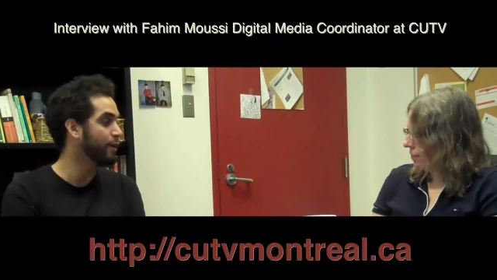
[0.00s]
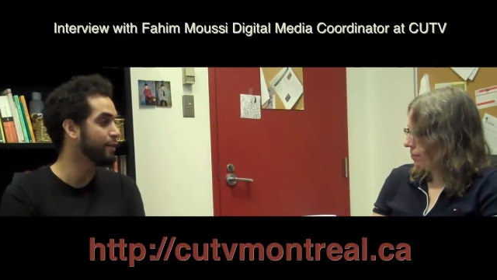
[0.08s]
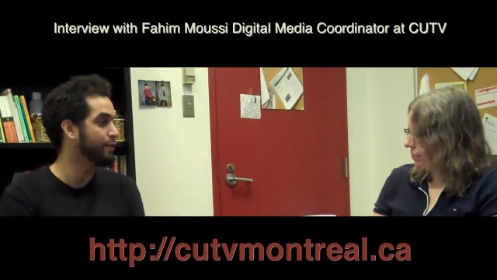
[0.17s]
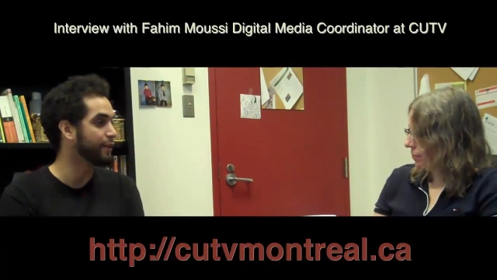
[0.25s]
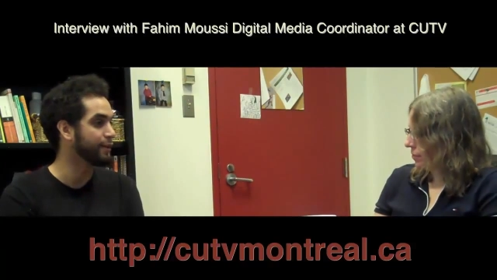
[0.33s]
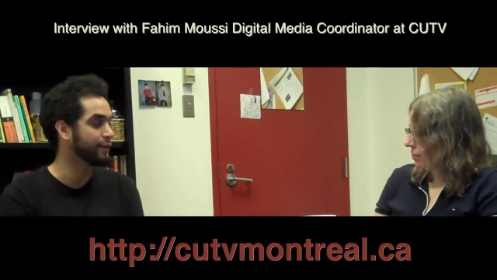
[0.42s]

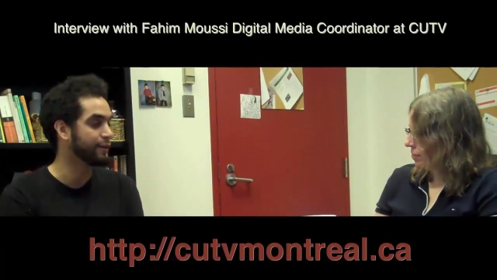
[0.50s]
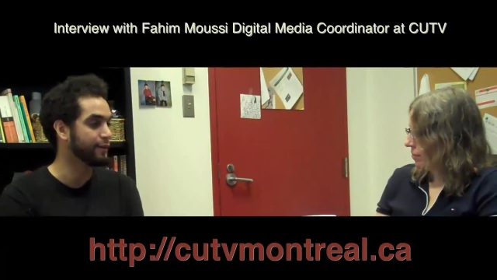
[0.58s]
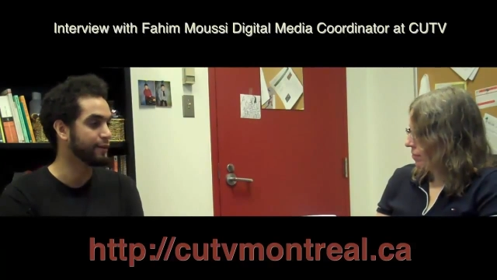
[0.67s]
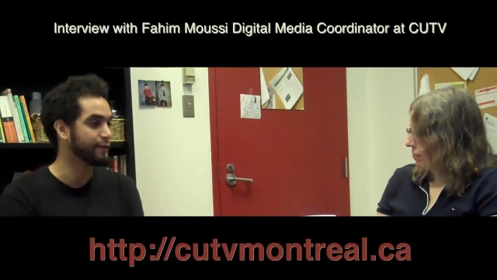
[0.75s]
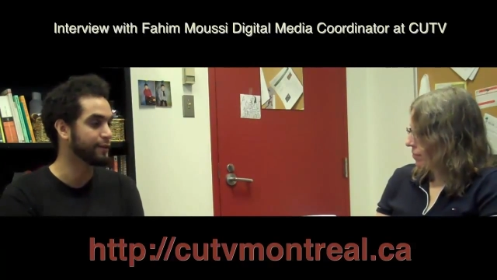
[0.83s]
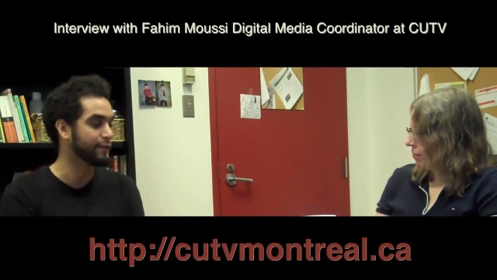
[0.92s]
Speaker 1: rather than
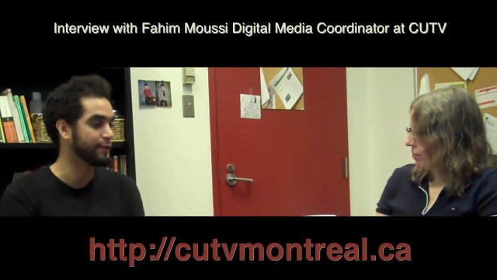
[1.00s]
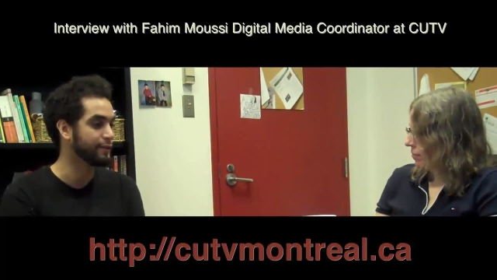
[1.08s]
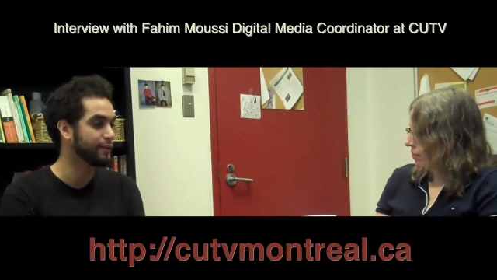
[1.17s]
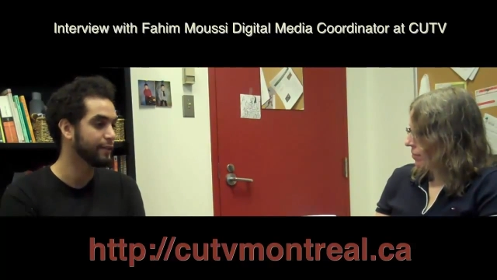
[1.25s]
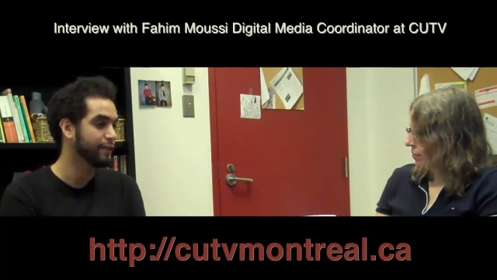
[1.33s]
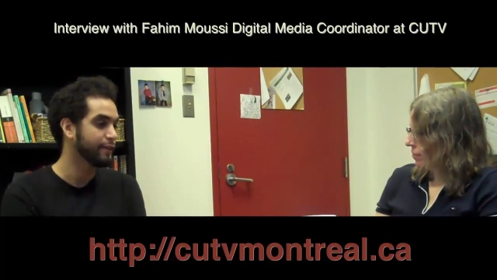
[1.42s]
uh, than
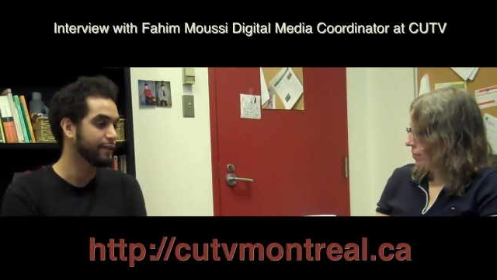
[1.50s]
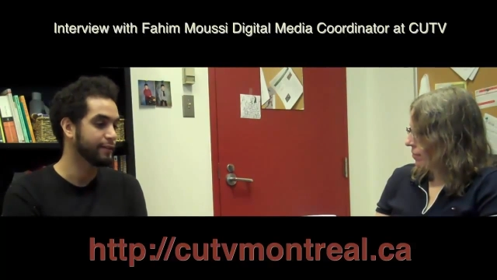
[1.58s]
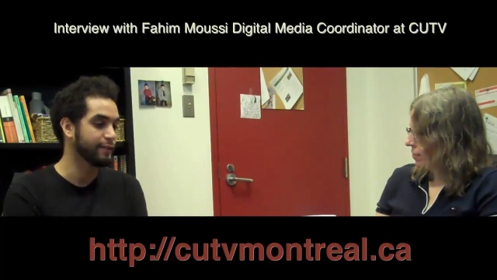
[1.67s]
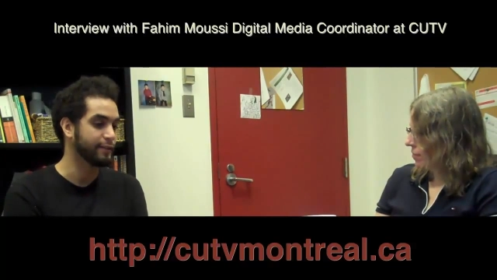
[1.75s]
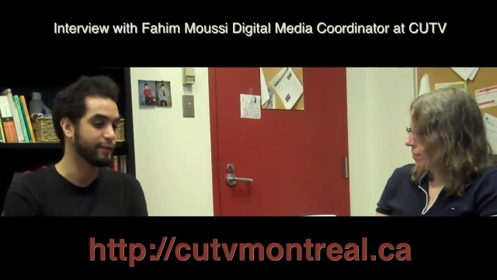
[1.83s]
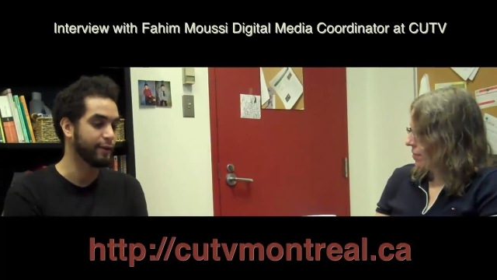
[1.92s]

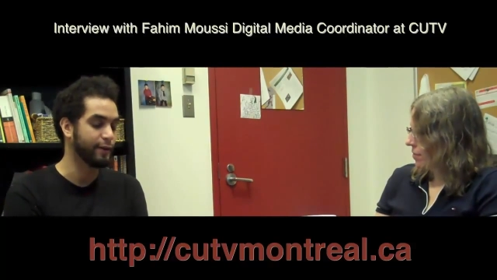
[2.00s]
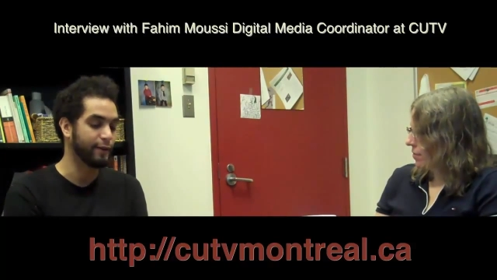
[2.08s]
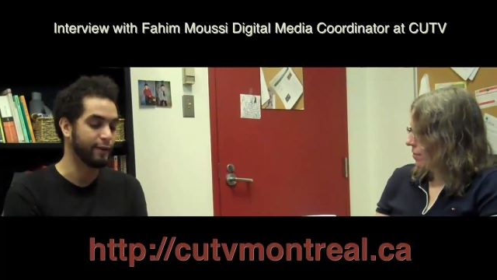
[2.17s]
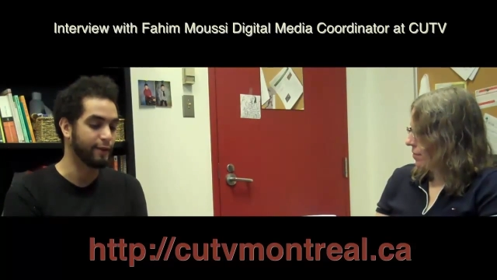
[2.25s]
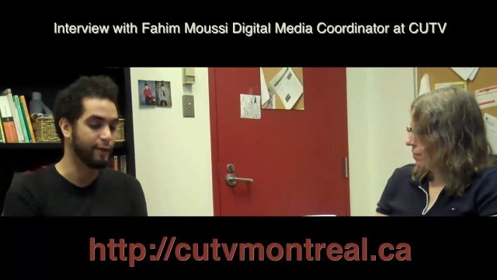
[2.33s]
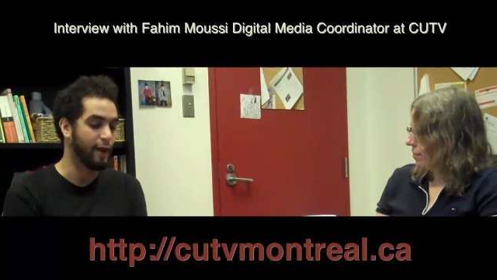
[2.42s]
than a.